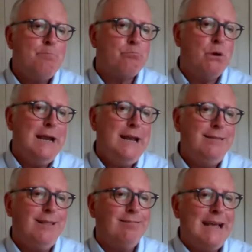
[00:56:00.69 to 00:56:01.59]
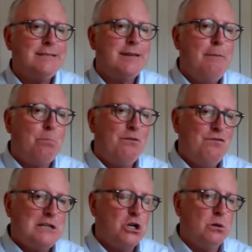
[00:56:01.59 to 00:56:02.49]
bringing the landscape
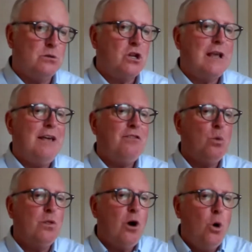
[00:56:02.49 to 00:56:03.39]
professionals together with